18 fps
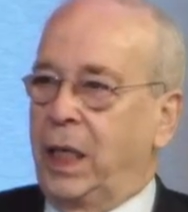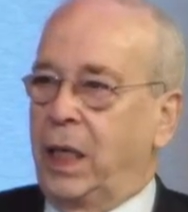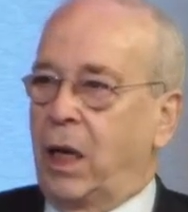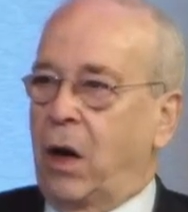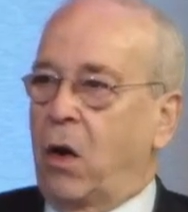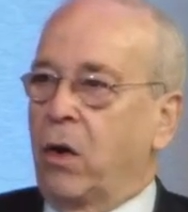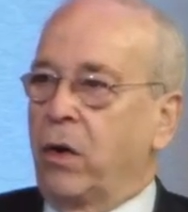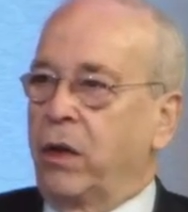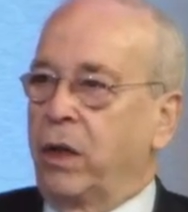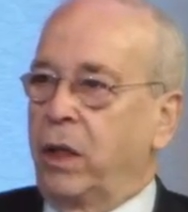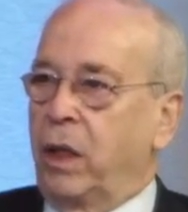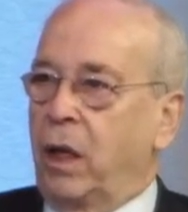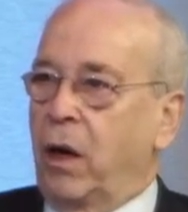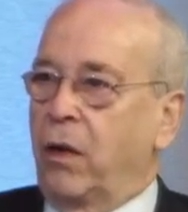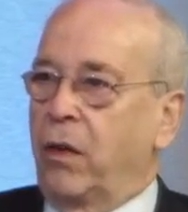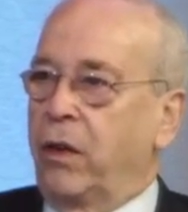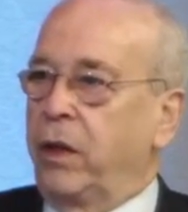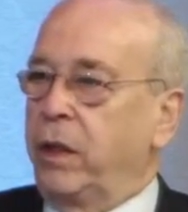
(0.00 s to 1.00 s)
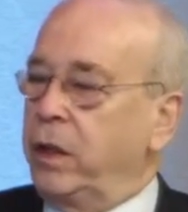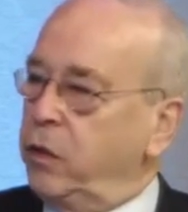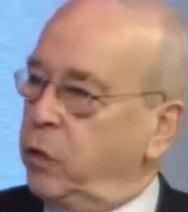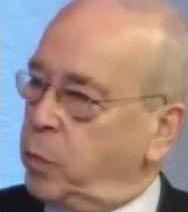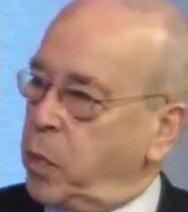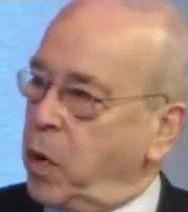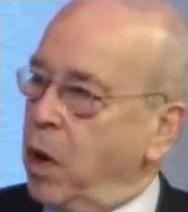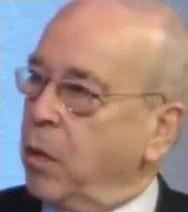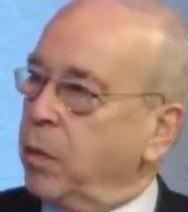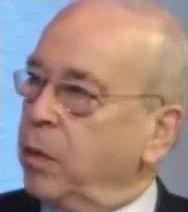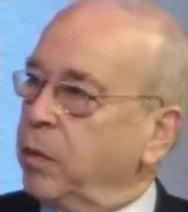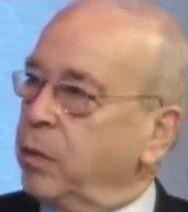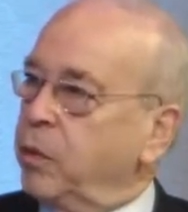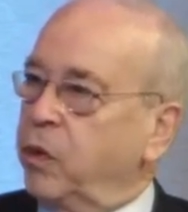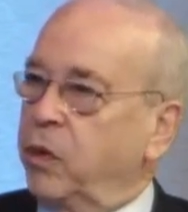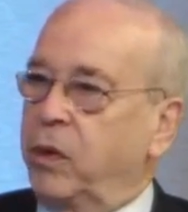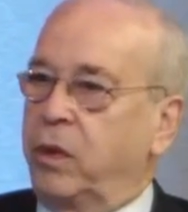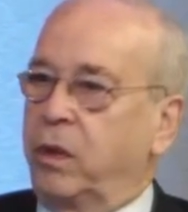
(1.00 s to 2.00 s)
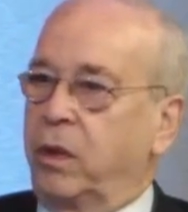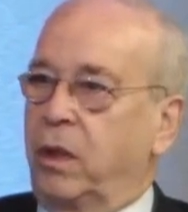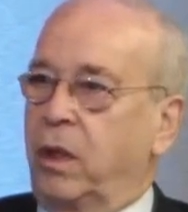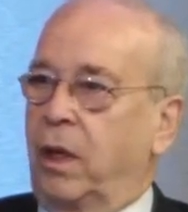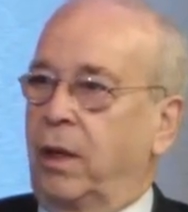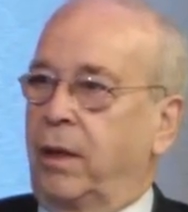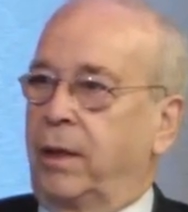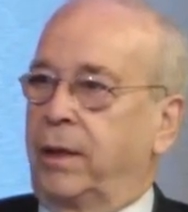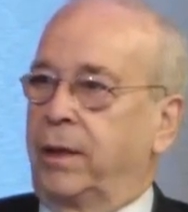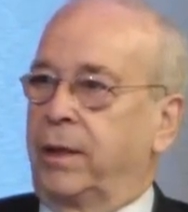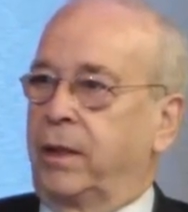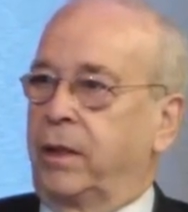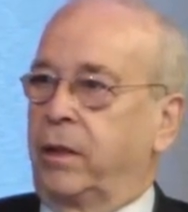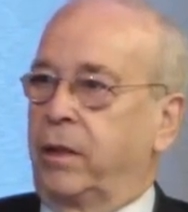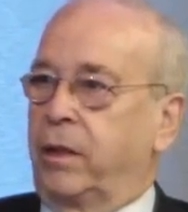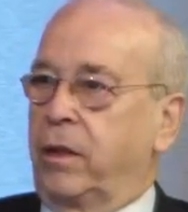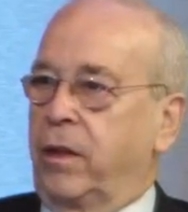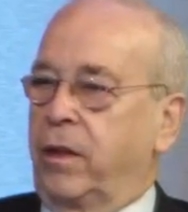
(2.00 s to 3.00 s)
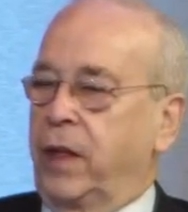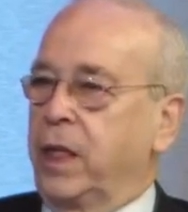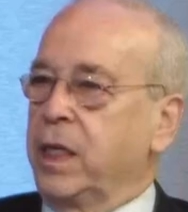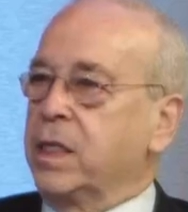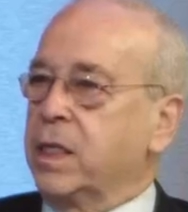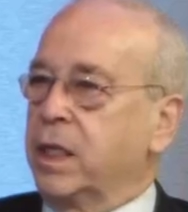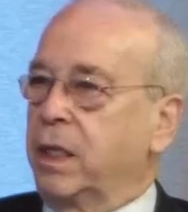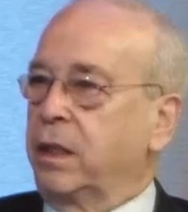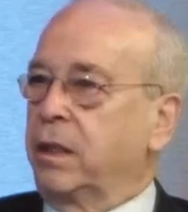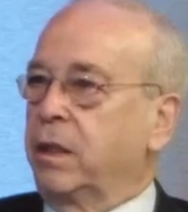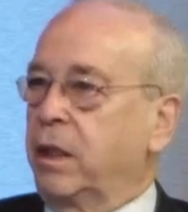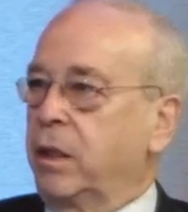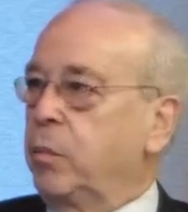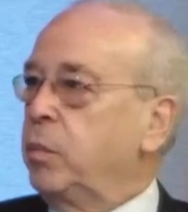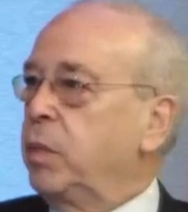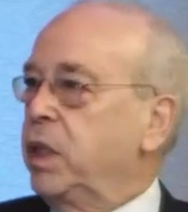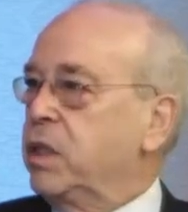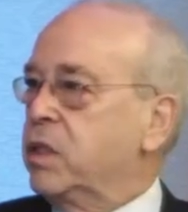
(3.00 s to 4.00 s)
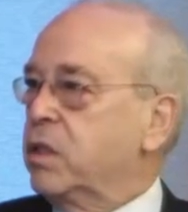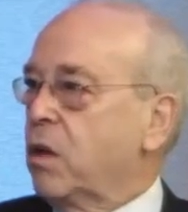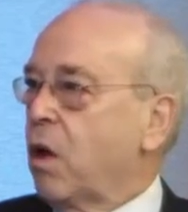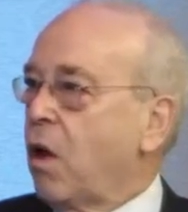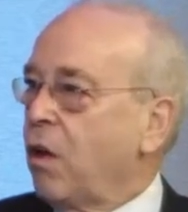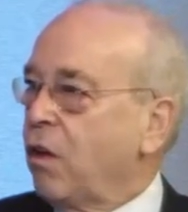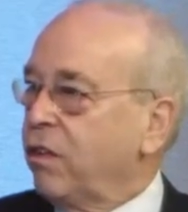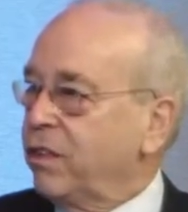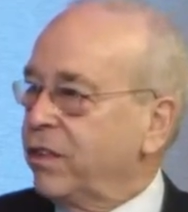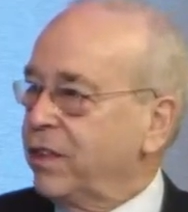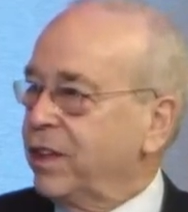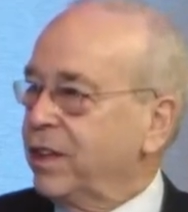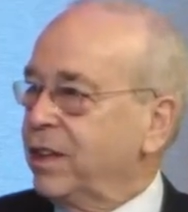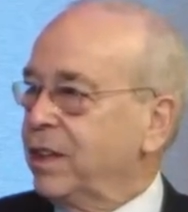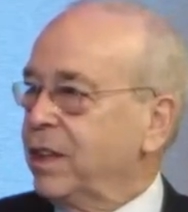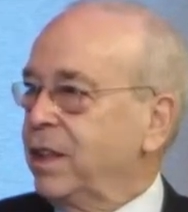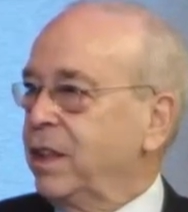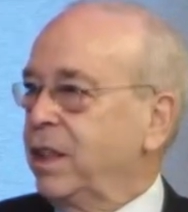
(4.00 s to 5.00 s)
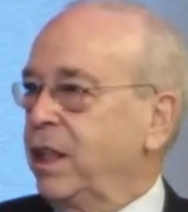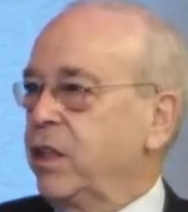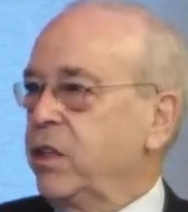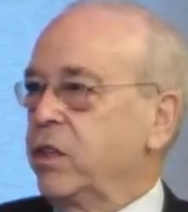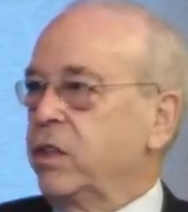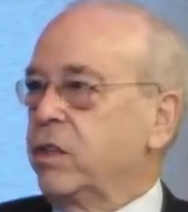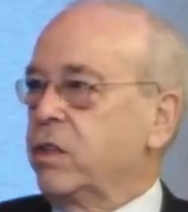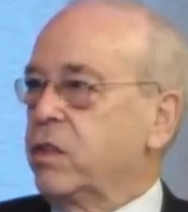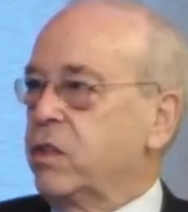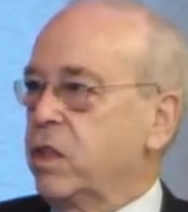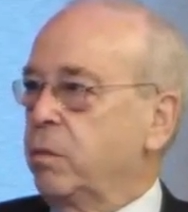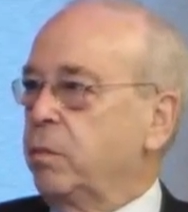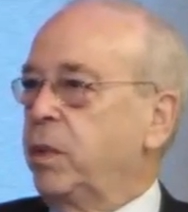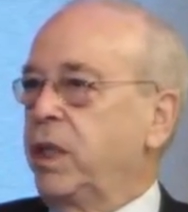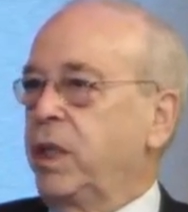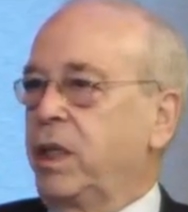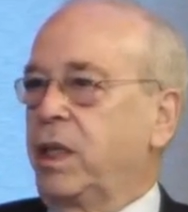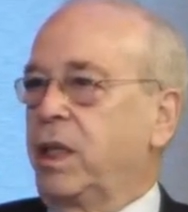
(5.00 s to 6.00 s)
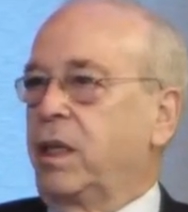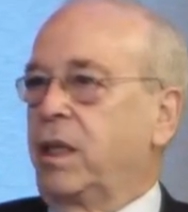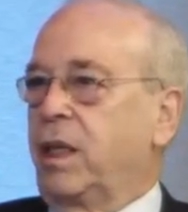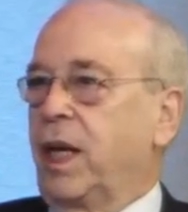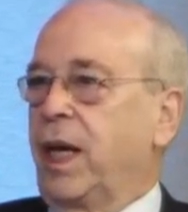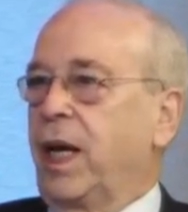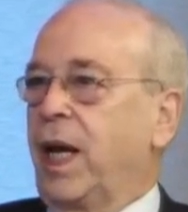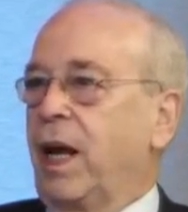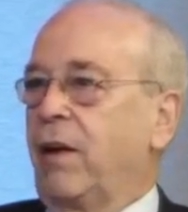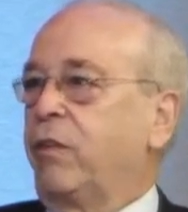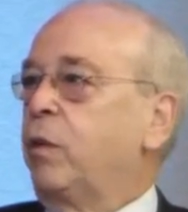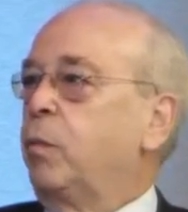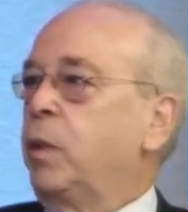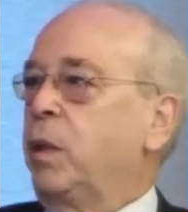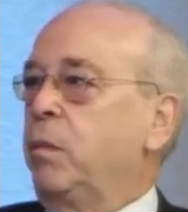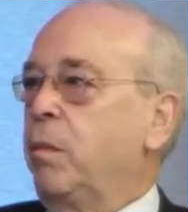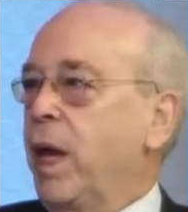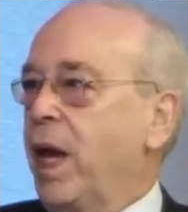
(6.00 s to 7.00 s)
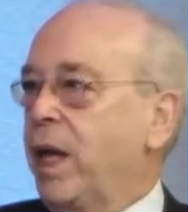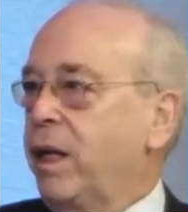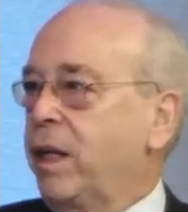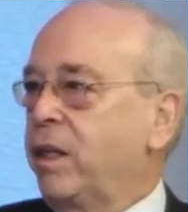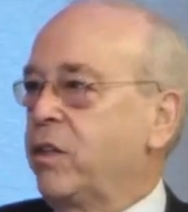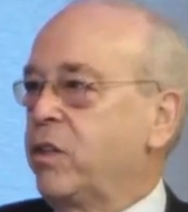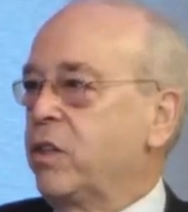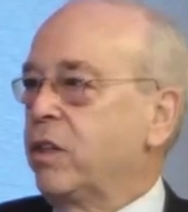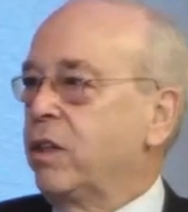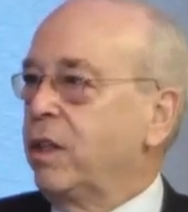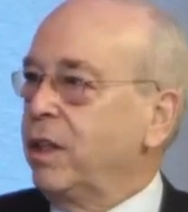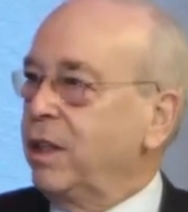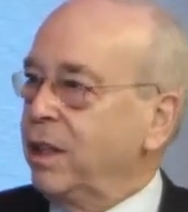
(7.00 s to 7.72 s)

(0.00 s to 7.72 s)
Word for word: Are are these problems uh, things that can be solved? Is it simply that they have to be managed?